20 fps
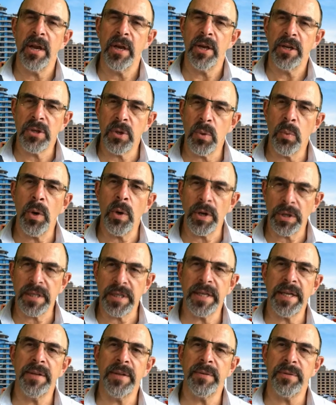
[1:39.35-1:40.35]
to work
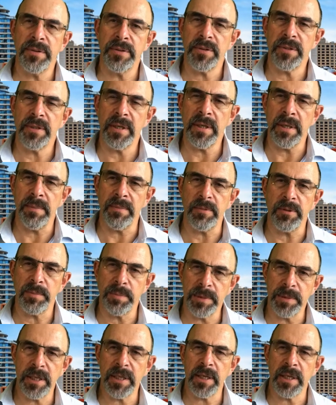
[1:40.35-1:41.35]
together as teams,
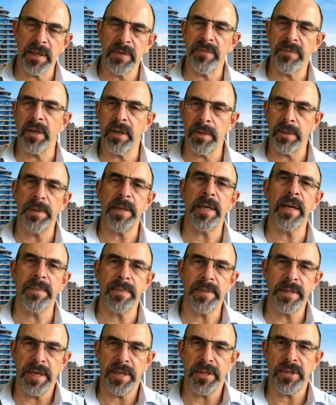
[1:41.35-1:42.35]
particularly if they're going to become a
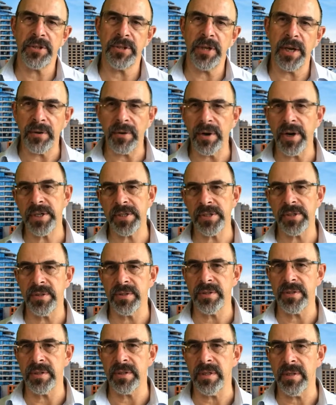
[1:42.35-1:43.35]
next generation
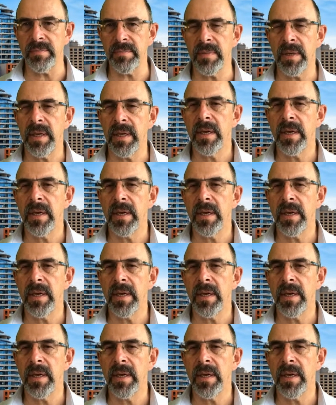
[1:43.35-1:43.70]
team,